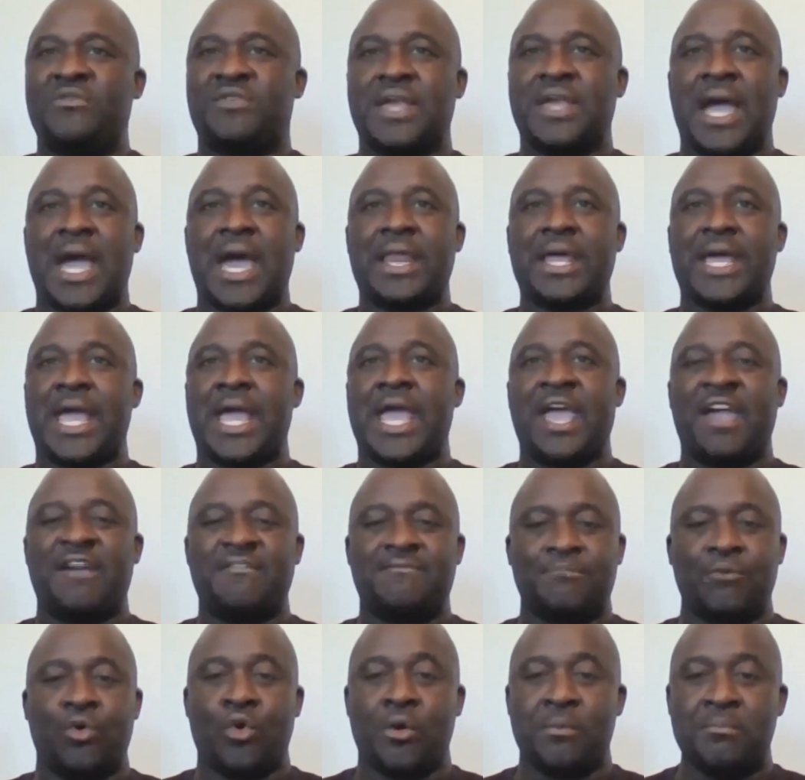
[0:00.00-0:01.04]
got to have
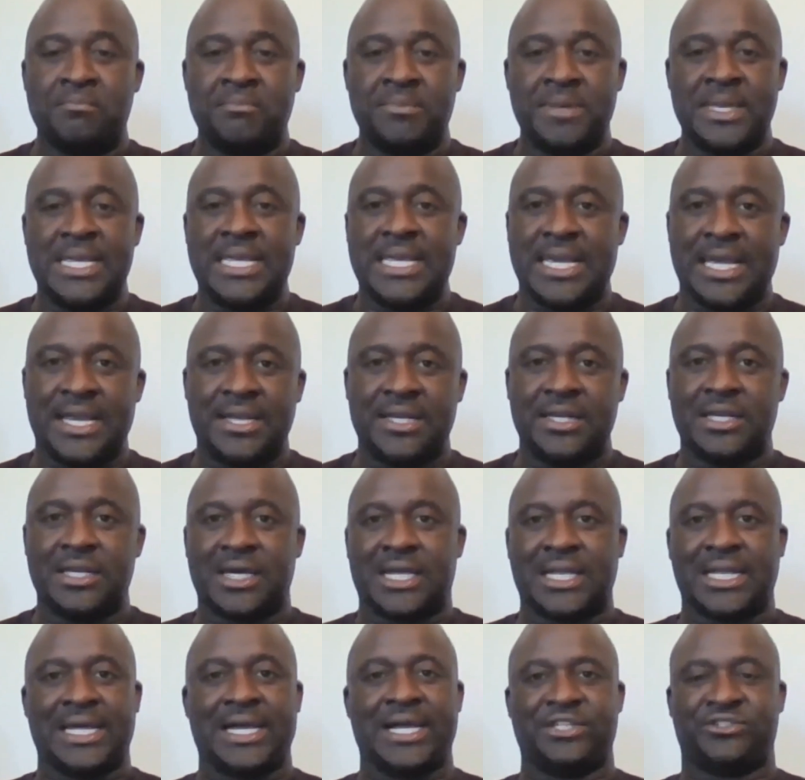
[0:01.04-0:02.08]
more men in the
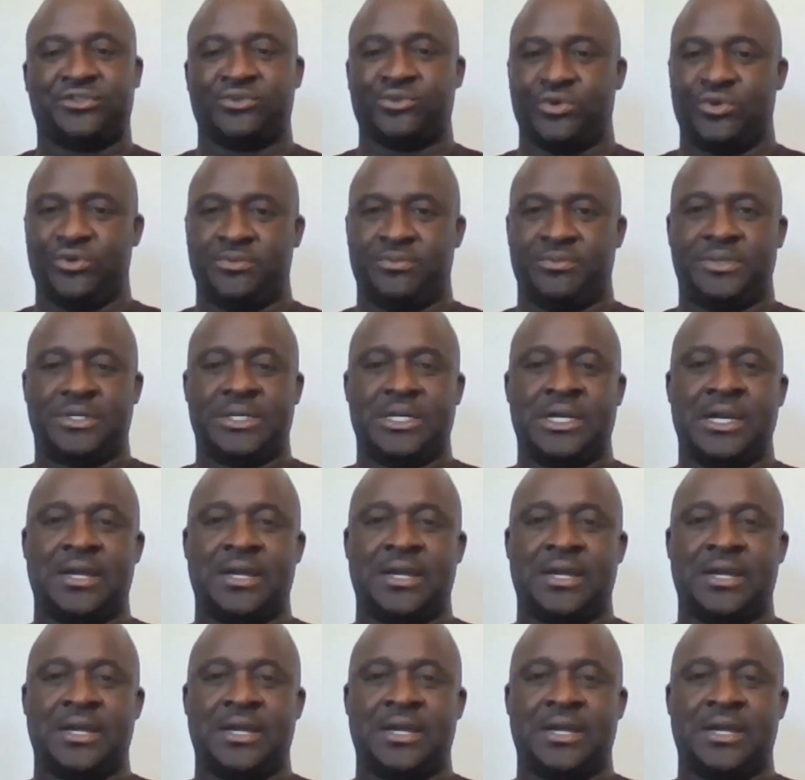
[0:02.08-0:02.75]
classroom.